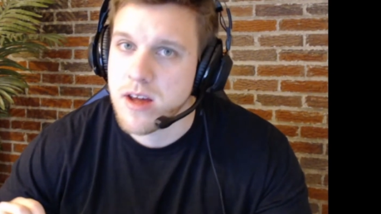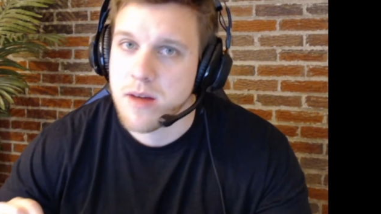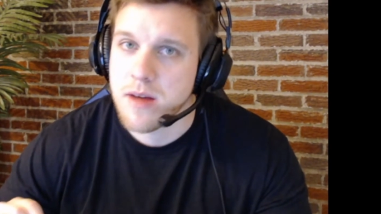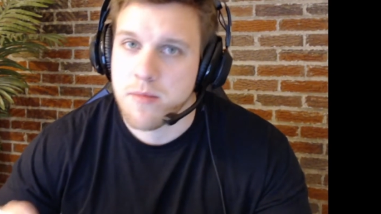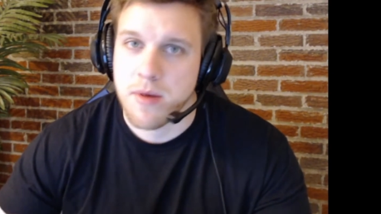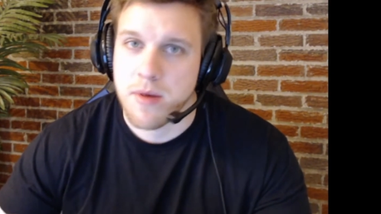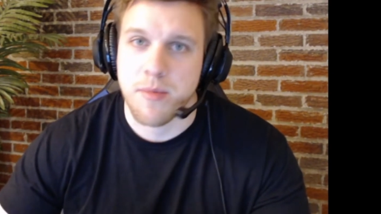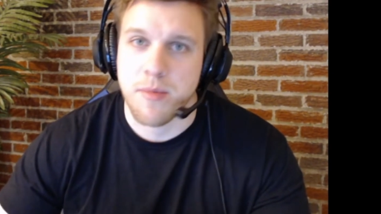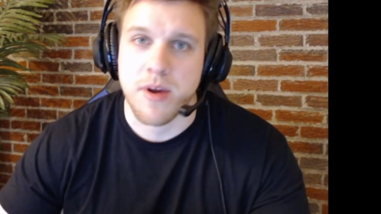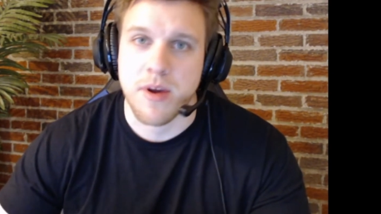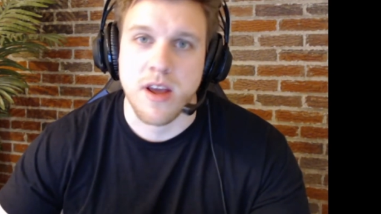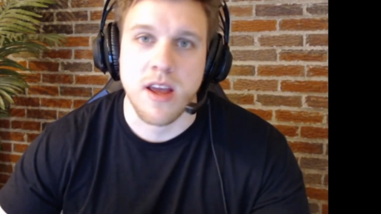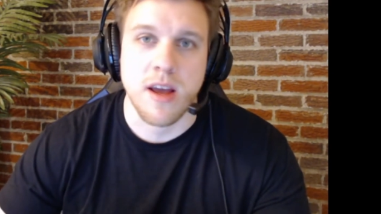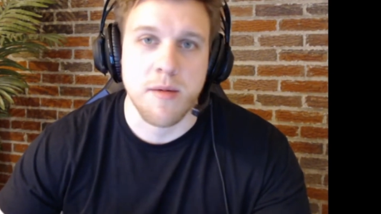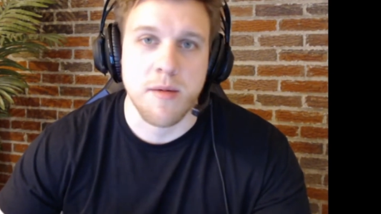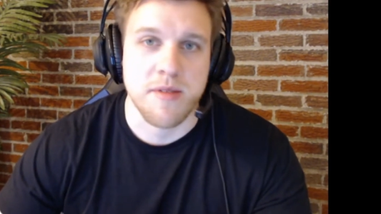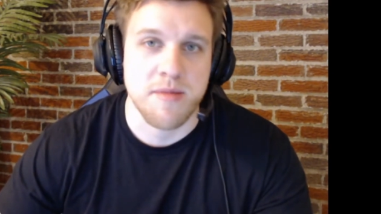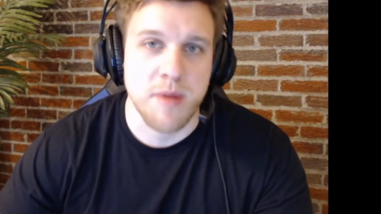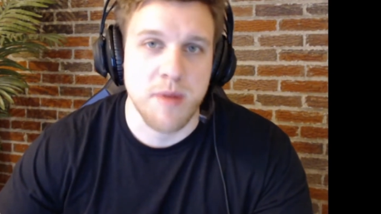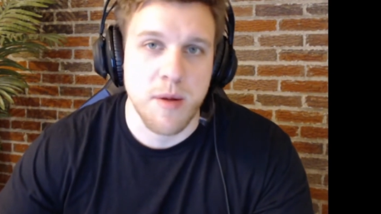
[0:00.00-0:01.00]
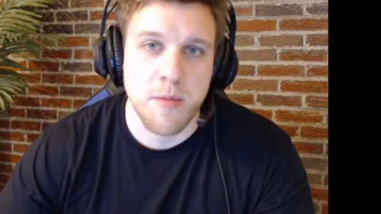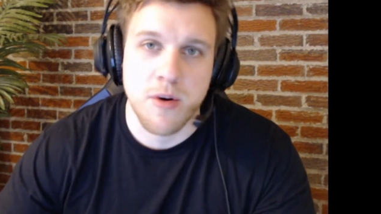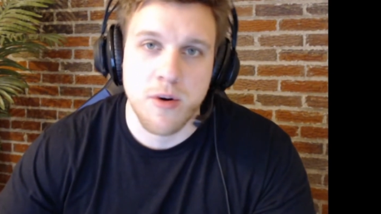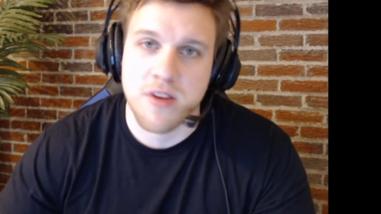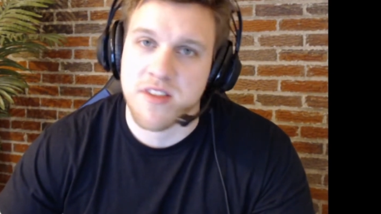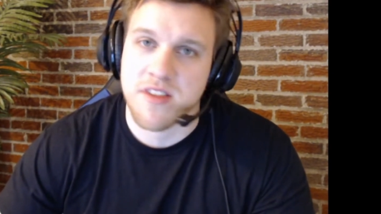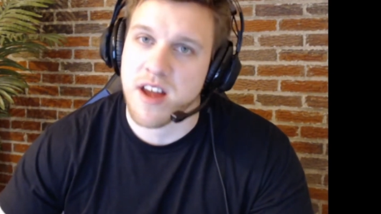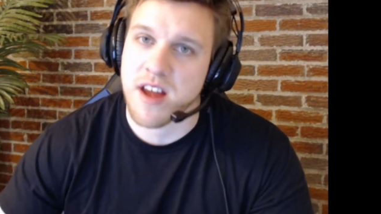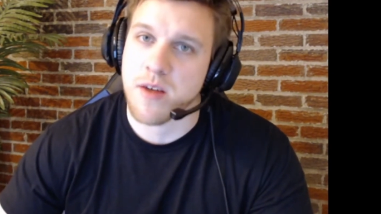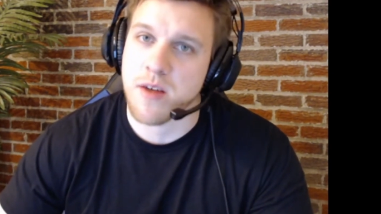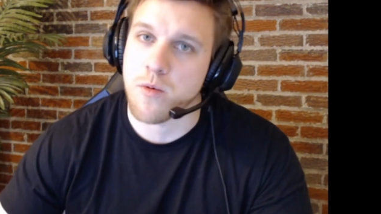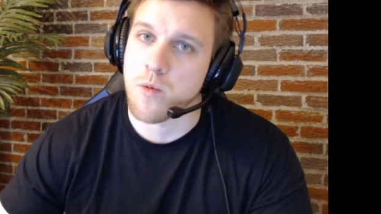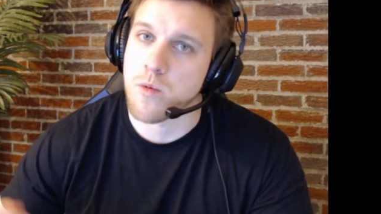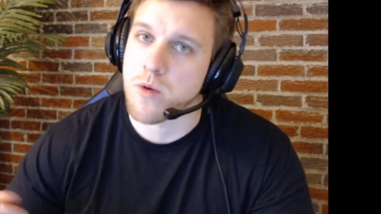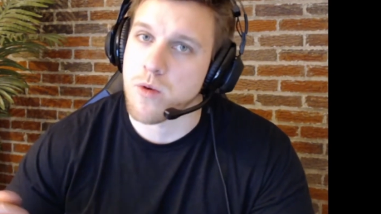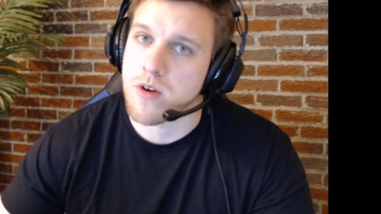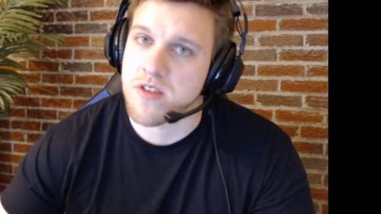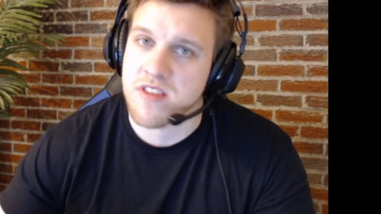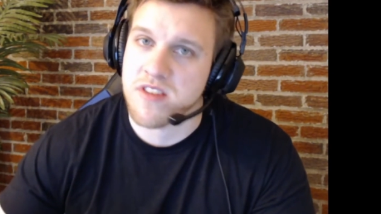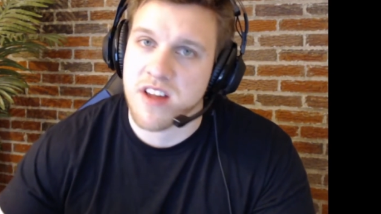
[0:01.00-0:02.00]
by picking up spellbooks. At
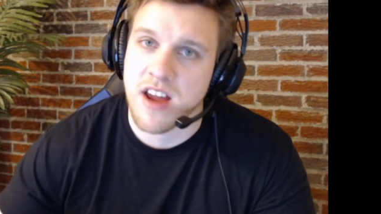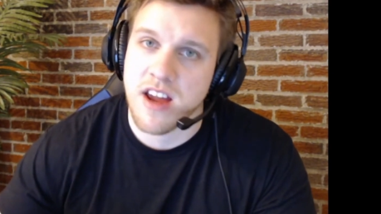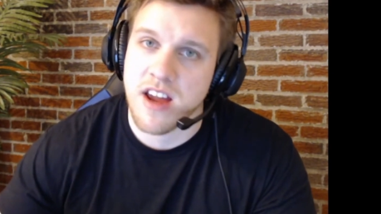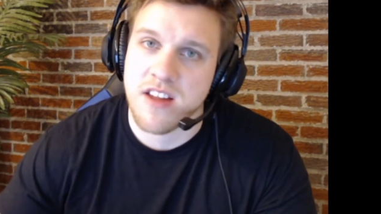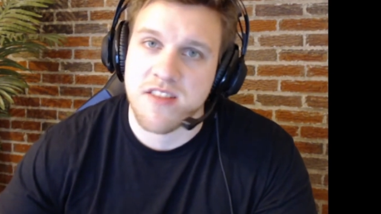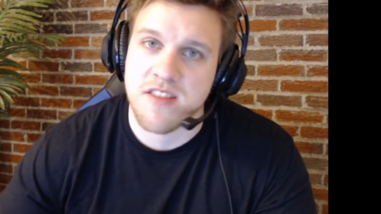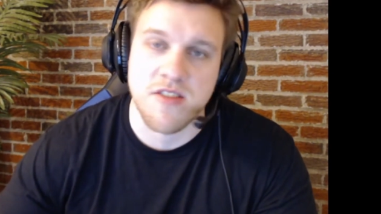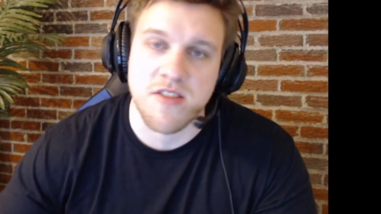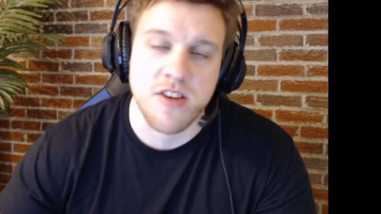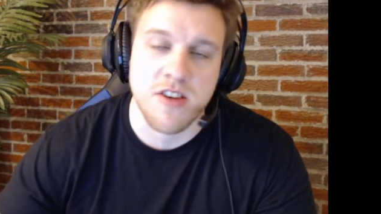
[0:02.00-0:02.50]
worst case,